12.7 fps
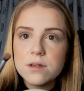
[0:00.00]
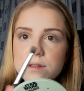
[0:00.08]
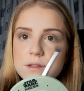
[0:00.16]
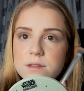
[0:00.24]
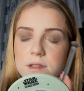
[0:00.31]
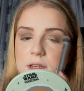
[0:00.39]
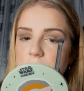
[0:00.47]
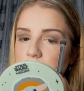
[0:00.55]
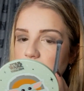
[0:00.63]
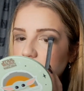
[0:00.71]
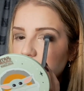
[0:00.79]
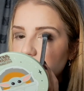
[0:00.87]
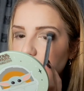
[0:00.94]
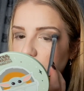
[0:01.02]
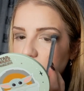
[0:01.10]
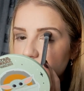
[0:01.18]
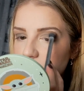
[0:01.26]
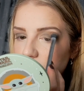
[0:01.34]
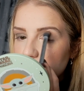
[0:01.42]
See that it
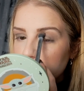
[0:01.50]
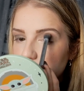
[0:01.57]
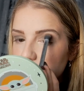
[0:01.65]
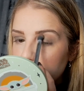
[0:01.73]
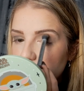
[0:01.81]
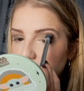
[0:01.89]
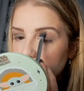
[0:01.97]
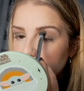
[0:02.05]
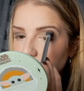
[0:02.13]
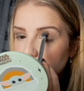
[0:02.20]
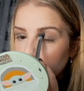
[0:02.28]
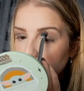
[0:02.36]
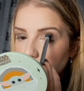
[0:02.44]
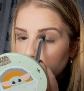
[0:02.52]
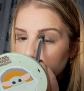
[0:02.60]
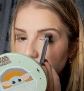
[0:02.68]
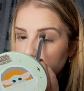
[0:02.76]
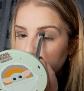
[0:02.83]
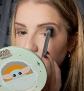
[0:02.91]
brings a bit of the
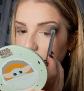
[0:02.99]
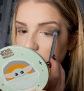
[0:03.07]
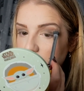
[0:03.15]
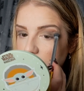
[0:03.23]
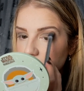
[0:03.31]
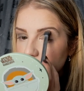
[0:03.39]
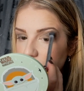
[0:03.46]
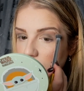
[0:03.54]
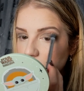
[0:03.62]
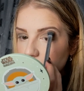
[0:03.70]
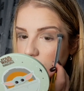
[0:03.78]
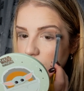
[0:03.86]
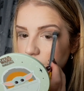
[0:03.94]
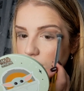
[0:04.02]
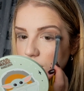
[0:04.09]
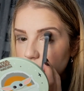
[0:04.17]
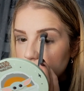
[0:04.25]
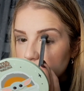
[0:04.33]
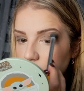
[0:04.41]
warmth back in the
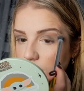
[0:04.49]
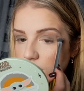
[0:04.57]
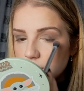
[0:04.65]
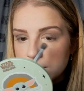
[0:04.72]
look.